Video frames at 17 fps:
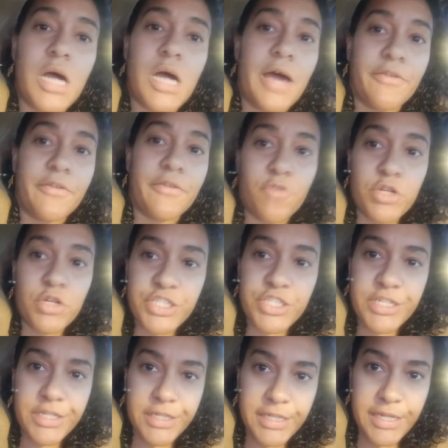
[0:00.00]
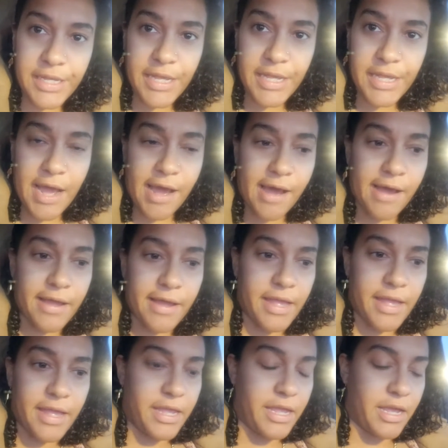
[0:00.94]
Unfortunately,
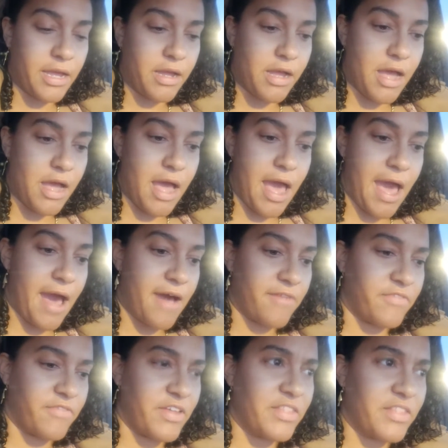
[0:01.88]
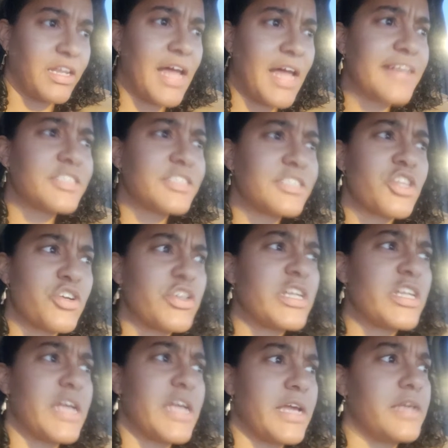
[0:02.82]
I have in the last 30
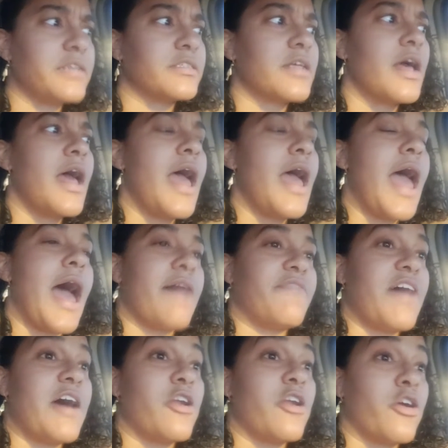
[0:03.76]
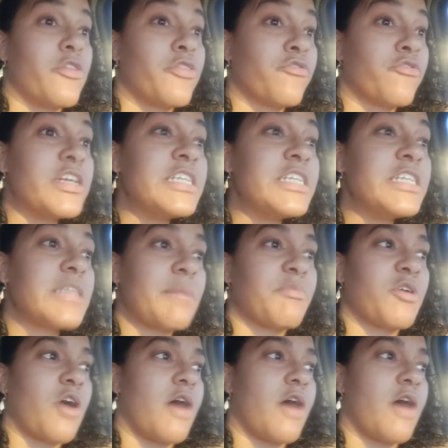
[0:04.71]
days have had three
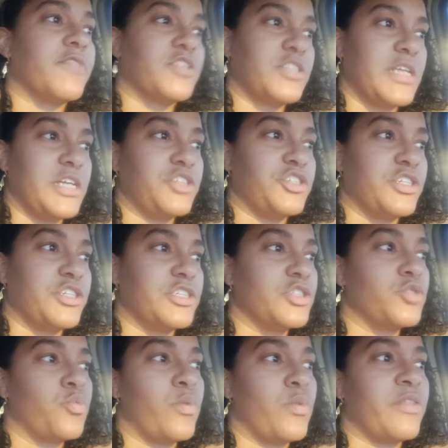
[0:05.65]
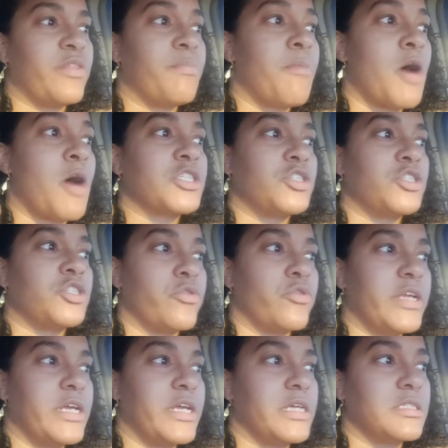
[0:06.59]
separate conversations with
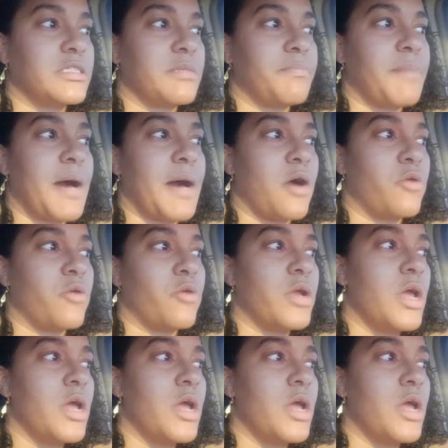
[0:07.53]
Bostonians about